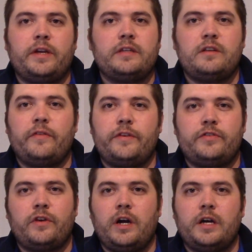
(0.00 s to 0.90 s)
gets on the
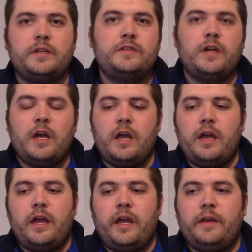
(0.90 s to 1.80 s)
trucks
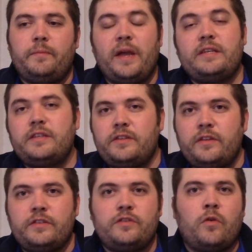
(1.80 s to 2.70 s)
and makes it
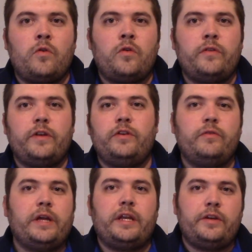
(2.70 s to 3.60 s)
to the store, and then
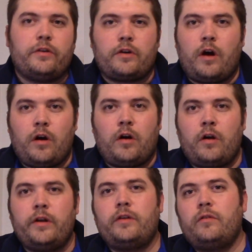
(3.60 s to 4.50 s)
you get in your
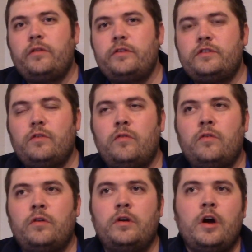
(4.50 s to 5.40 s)
car and go to the
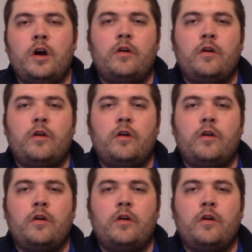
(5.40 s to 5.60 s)
store,